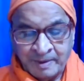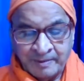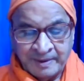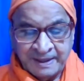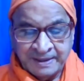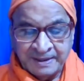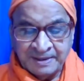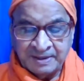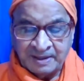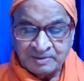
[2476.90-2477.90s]
pervading
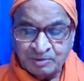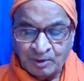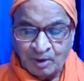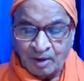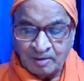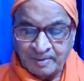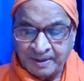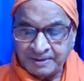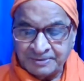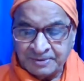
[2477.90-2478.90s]
in and through all
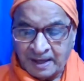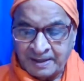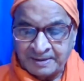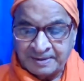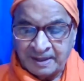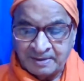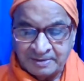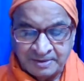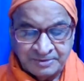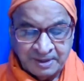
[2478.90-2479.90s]
beings, saint
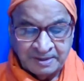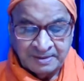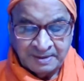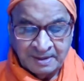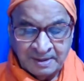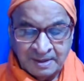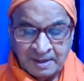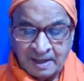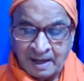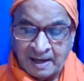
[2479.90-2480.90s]
and nascent,
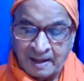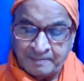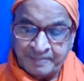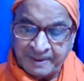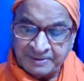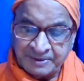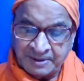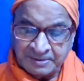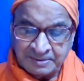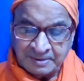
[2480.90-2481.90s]
and appears
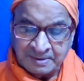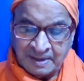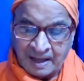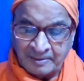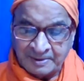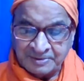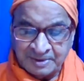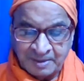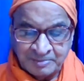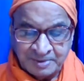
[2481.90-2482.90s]
as
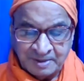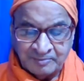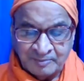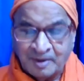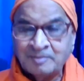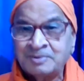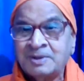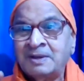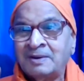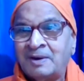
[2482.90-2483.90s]
diverse names and forms.
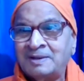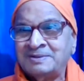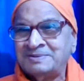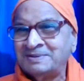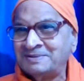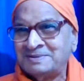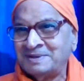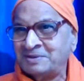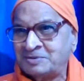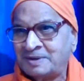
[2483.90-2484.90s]
All this is
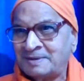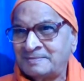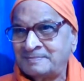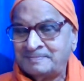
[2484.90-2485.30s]
Ishvara.